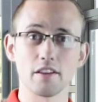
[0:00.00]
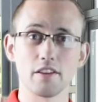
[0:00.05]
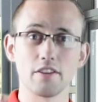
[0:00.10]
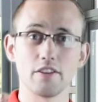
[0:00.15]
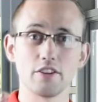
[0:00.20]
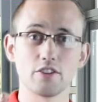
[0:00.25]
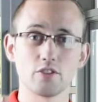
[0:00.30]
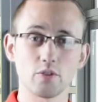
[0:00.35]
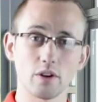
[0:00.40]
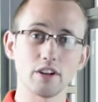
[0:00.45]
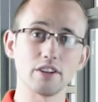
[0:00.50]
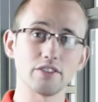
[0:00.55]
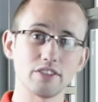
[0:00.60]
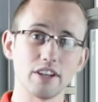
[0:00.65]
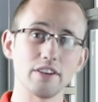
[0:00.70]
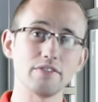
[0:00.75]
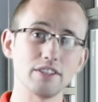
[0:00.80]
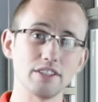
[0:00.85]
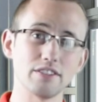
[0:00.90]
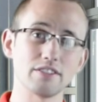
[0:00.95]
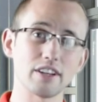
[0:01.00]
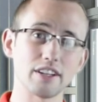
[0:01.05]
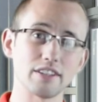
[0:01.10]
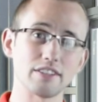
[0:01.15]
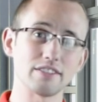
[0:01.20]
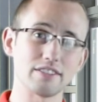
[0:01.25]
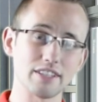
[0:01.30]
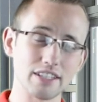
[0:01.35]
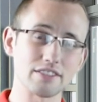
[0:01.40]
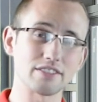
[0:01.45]
The Toyota Safety Sense
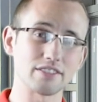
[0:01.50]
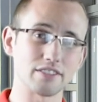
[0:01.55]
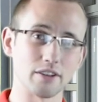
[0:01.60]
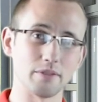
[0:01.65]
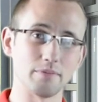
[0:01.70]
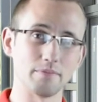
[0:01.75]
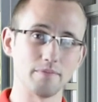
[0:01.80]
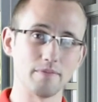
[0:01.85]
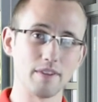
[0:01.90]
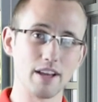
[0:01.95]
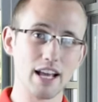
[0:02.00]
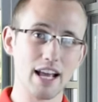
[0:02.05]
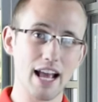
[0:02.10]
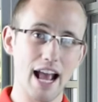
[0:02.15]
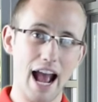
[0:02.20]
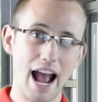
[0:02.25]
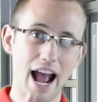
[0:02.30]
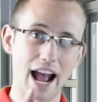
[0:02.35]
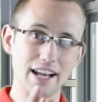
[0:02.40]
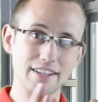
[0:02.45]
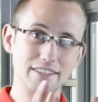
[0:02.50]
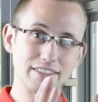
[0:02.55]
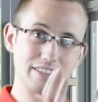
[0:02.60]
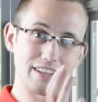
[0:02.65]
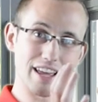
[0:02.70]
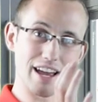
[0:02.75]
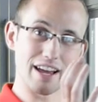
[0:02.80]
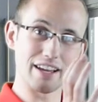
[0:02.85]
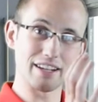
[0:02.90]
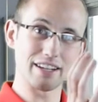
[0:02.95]
system has
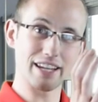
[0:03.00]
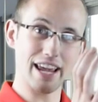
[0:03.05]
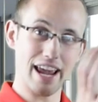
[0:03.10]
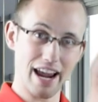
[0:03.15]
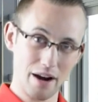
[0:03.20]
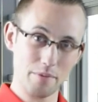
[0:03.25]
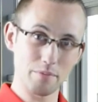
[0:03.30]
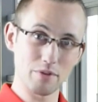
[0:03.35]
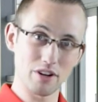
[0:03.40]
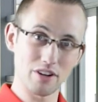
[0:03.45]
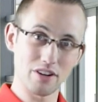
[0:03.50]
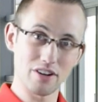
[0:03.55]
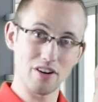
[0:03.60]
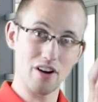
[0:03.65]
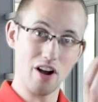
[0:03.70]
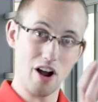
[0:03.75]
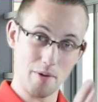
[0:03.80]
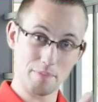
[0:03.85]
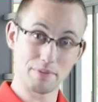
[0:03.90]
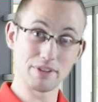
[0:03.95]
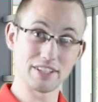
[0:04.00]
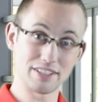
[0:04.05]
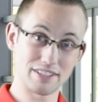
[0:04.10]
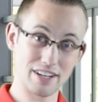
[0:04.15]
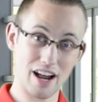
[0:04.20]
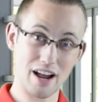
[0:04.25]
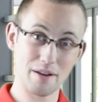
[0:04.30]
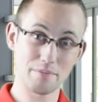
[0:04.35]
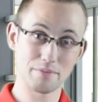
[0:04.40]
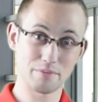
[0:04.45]
that camera up in the
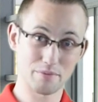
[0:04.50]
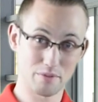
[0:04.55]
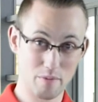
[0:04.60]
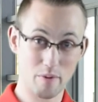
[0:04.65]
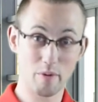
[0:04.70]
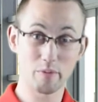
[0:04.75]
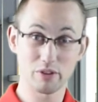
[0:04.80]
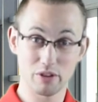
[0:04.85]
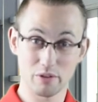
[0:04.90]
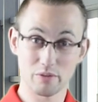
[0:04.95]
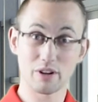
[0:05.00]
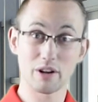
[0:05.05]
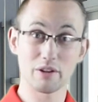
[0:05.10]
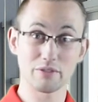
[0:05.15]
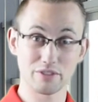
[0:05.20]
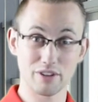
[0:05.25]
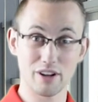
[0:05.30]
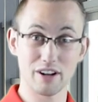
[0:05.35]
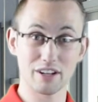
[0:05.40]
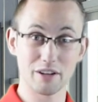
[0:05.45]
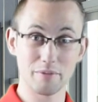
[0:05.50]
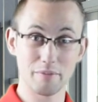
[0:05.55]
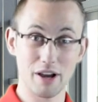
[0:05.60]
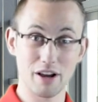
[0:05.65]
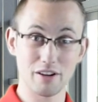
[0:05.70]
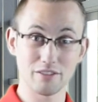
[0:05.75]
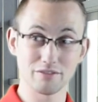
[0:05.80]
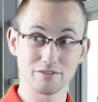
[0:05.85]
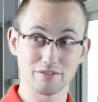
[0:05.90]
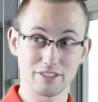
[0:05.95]
top. Remember the one I was talking
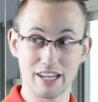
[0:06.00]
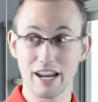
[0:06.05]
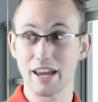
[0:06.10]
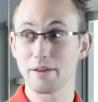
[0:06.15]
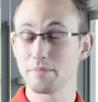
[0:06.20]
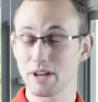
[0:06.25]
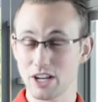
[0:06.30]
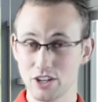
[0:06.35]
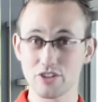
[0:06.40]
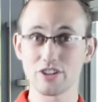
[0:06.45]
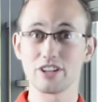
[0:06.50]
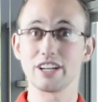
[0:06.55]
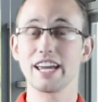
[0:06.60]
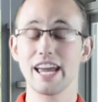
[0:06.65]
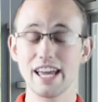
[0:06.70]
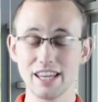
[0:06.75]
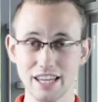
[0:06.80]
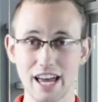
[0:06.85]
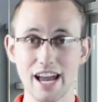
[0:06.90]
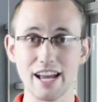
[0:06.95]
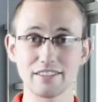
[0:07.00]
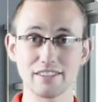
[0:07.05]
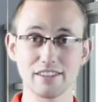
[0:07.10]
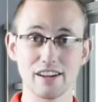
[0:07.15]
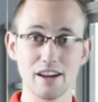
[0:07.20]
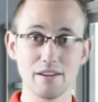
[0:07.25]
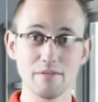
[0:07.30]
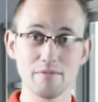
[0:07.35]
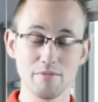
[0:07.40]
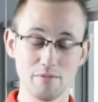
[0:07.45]
about that I mentioned again last
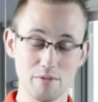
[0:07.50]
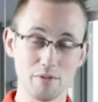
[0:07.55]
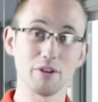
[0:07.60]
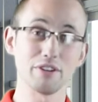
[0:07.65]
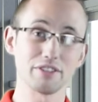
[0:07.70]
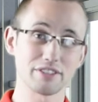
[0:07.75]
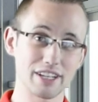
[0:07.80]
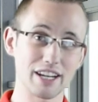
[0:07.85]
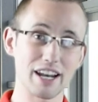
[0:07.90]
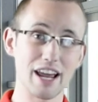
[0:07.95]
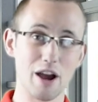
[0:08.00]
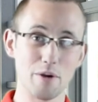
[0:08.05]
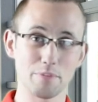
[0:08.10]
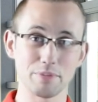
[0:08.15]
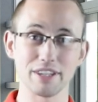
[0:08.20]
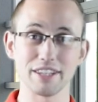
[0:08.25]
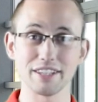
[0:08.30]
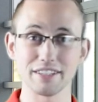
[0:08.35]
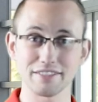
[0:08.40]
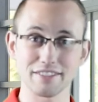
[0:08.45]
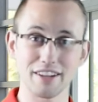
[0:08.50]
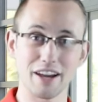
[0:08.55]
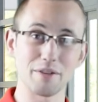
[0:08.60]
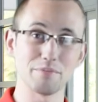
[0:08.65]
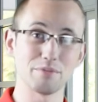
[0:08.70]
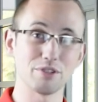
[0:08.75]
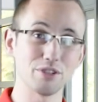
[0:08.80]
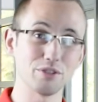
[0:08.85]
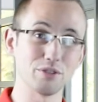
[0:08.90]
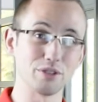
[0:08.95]
time? Well, it's going to help you this
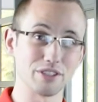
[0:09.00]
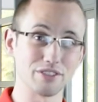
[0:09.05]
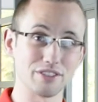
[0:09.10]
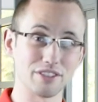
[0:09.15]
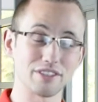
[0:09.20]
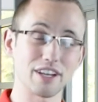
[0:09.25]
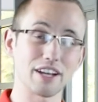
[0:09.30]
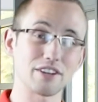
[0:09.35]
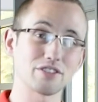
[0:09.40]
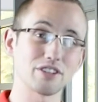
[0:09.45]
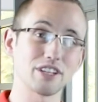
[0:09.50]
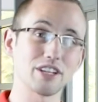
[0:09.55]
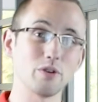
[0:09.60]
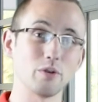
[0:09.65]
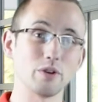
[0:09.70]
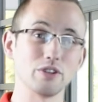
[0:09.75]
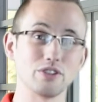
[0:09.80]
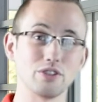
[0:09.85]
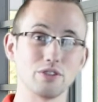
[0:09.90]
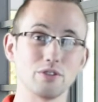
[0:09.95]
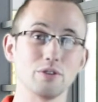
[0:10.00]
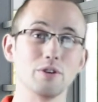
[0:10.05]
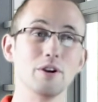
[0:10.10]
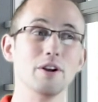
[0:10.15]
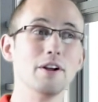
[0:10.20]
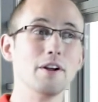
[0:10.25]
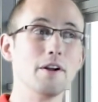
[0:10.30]
time too, because it's actually going to